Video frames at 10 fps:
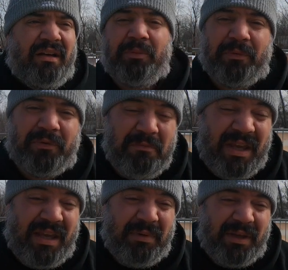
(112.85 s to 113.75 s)
For
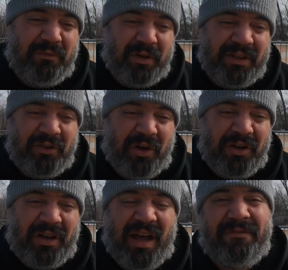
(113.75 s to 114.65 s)
me, being really
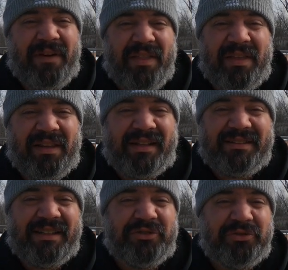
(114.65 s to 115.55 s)
tall, I find that a lot of
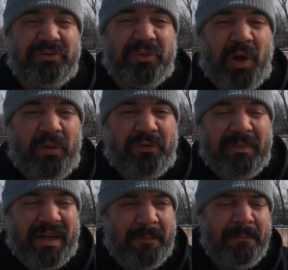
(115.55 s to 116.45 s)
skates are too low for
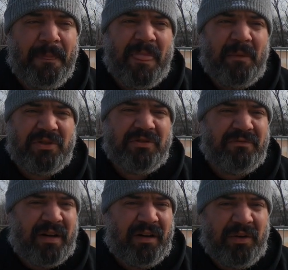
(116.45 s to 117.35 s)
me, which is
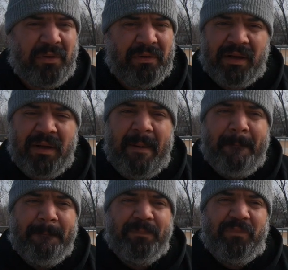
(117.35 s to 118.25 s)
very annoying.
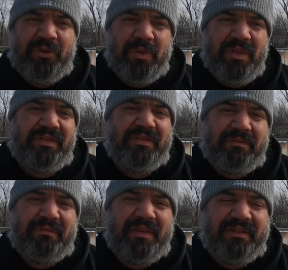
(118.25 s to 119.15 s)
So this
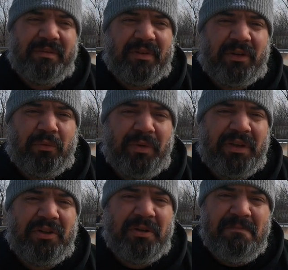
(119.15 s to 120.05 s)
seems like a really
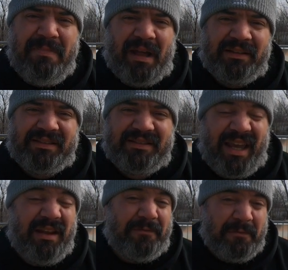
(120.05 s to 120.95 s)
good balanced
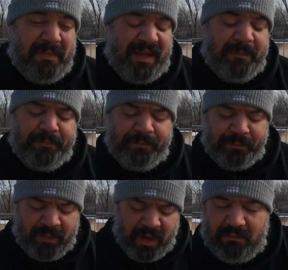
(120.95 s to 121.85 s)
skate for me.
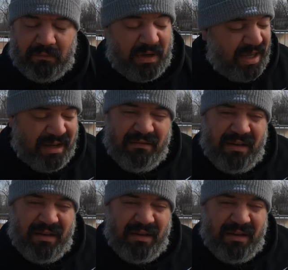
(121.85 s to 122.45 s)
Again,